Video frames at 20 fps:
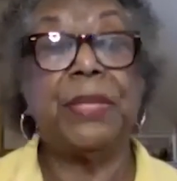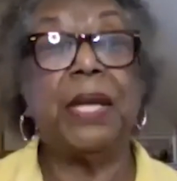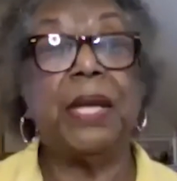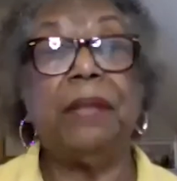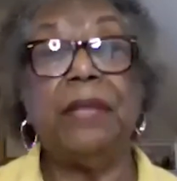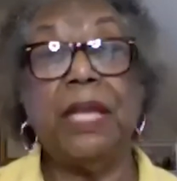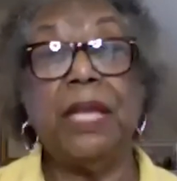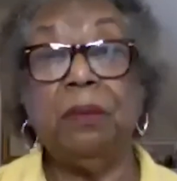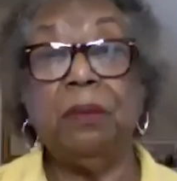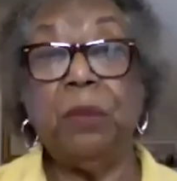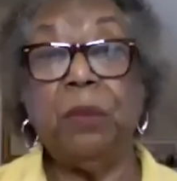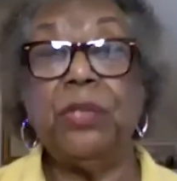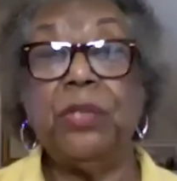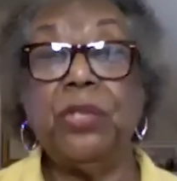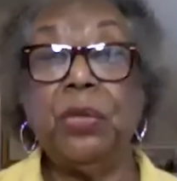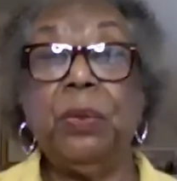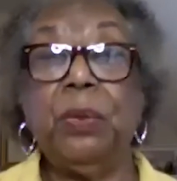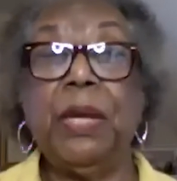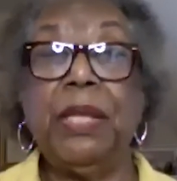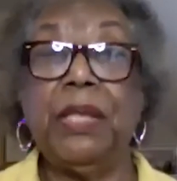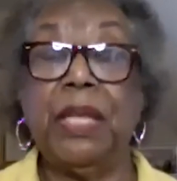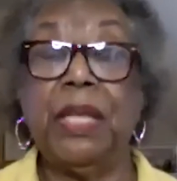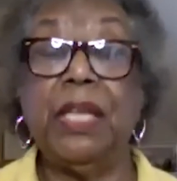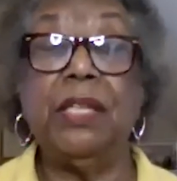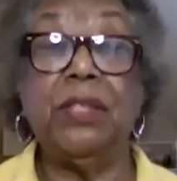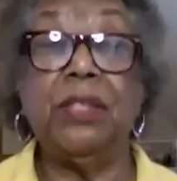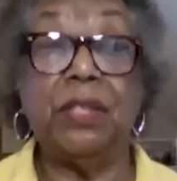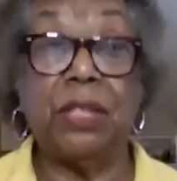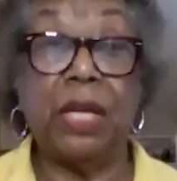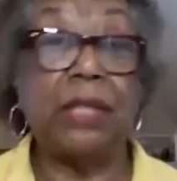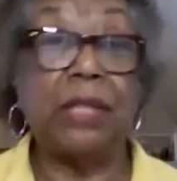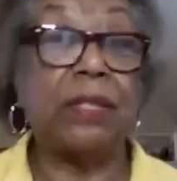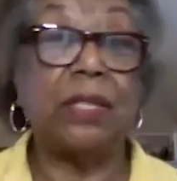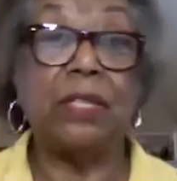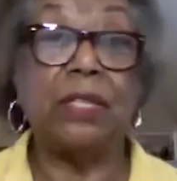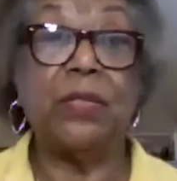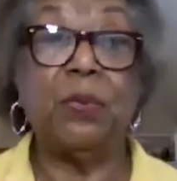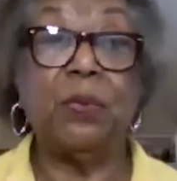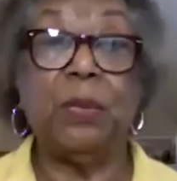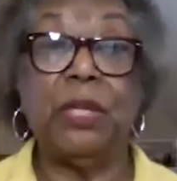And then we're doing things just
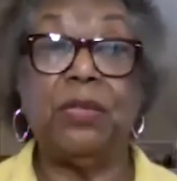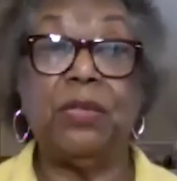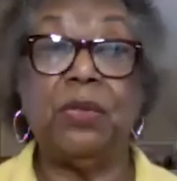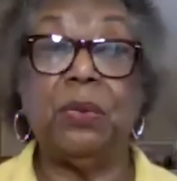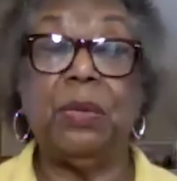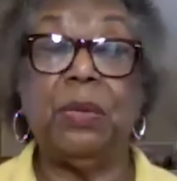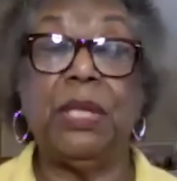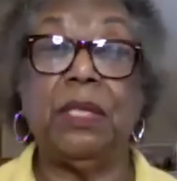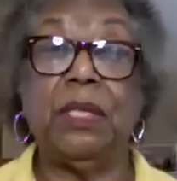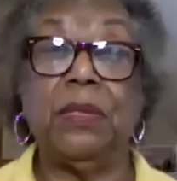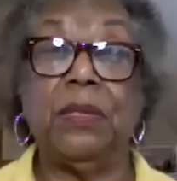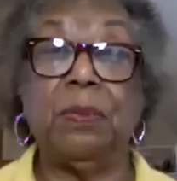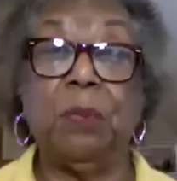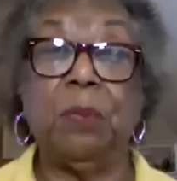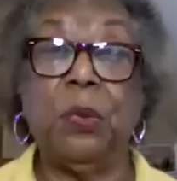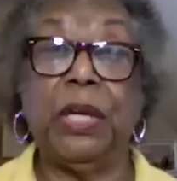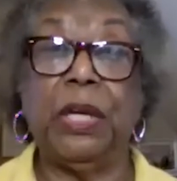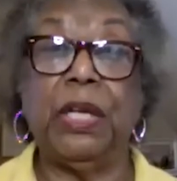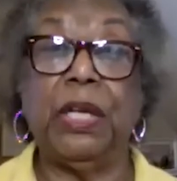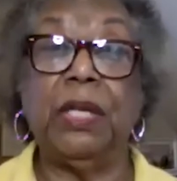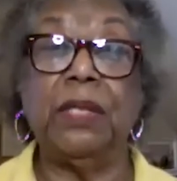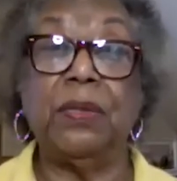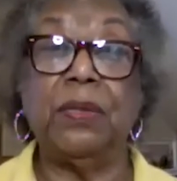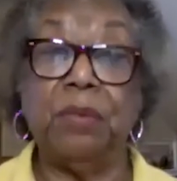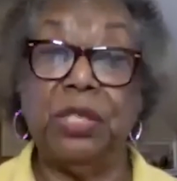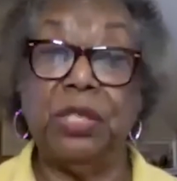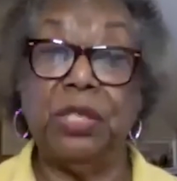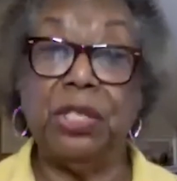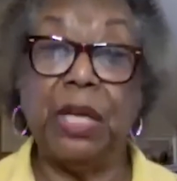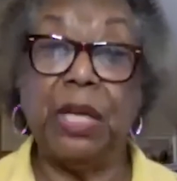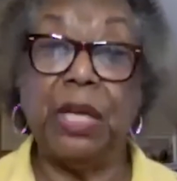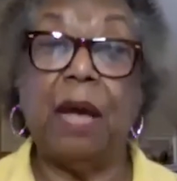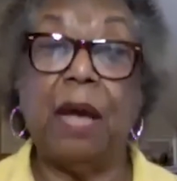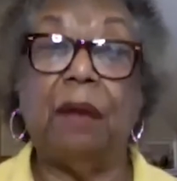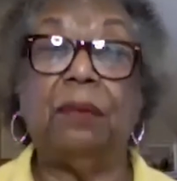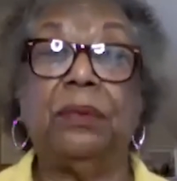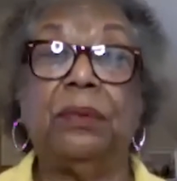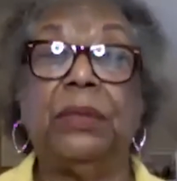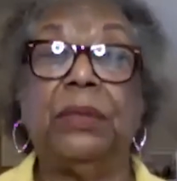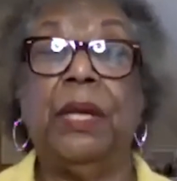as we're doing this morning, is reaching
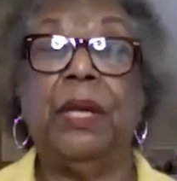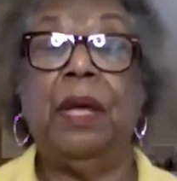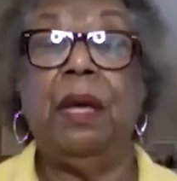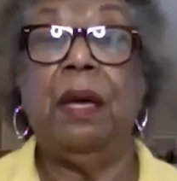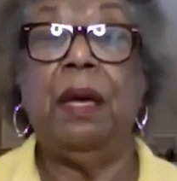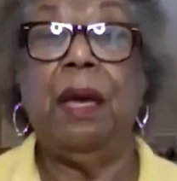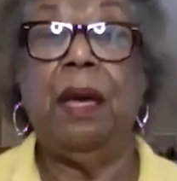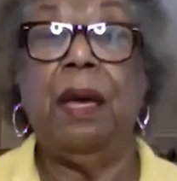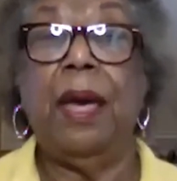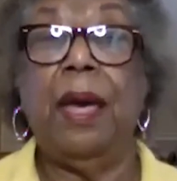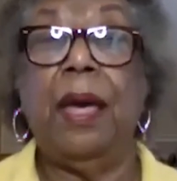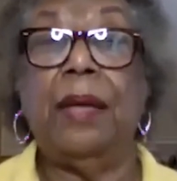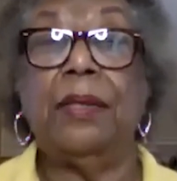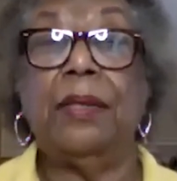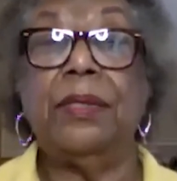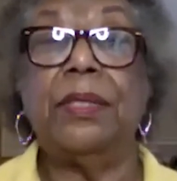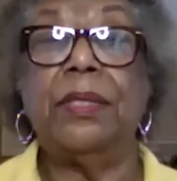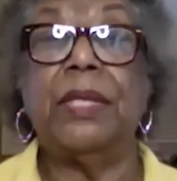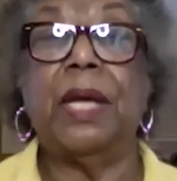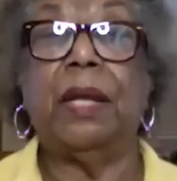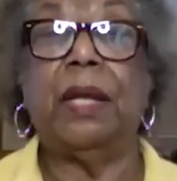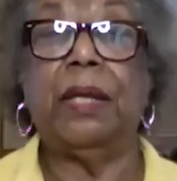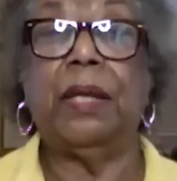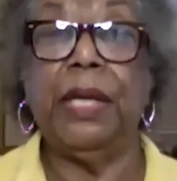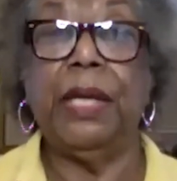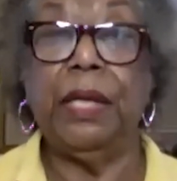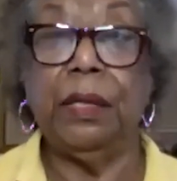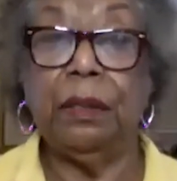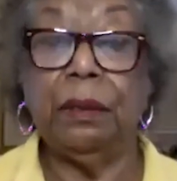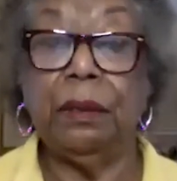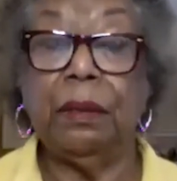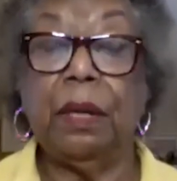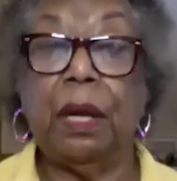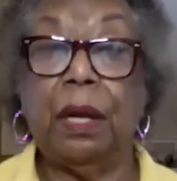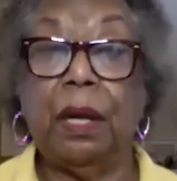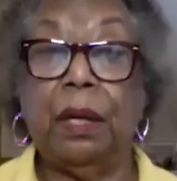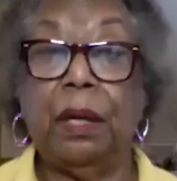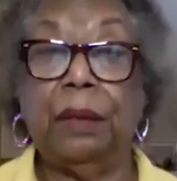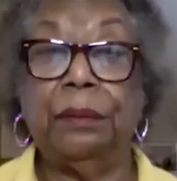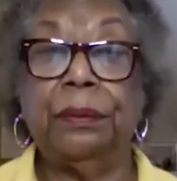out and telling
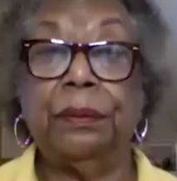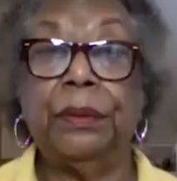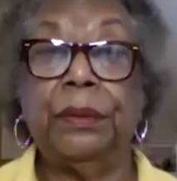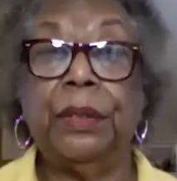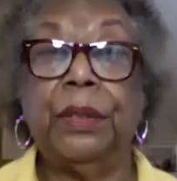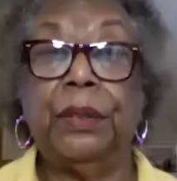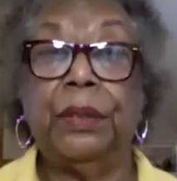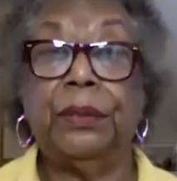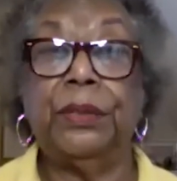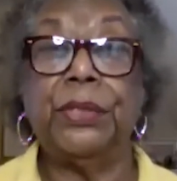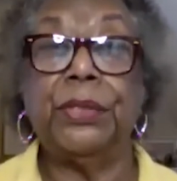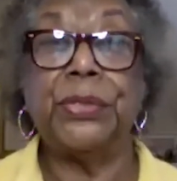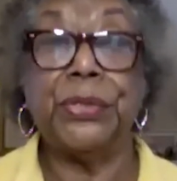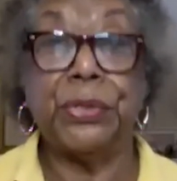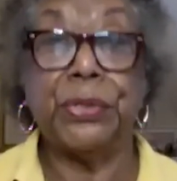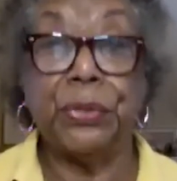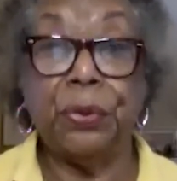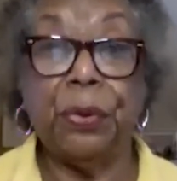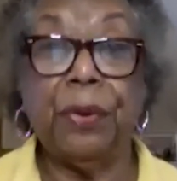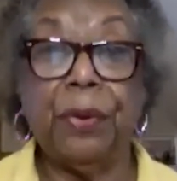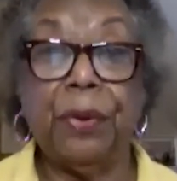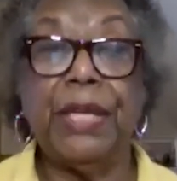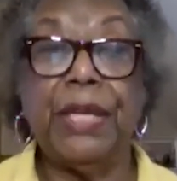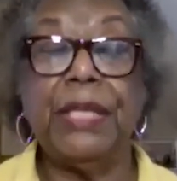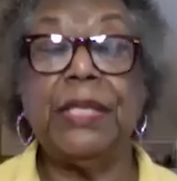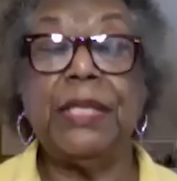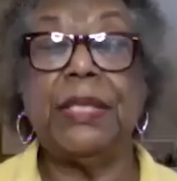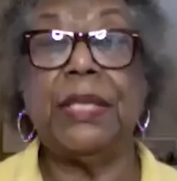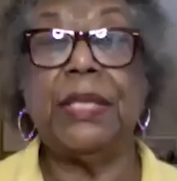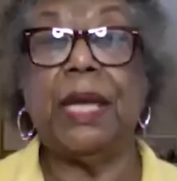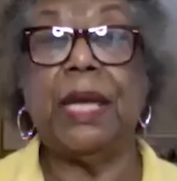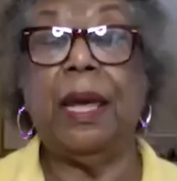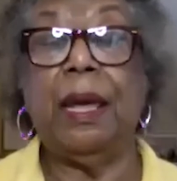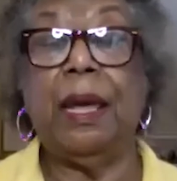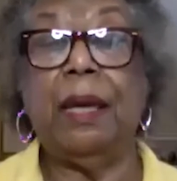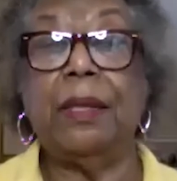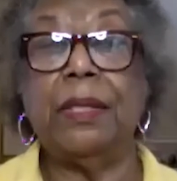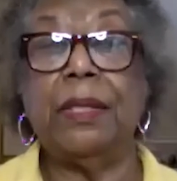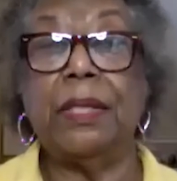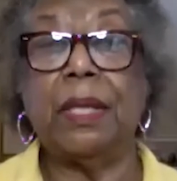the stories
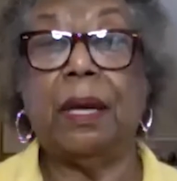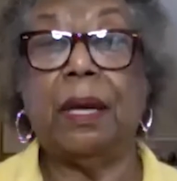and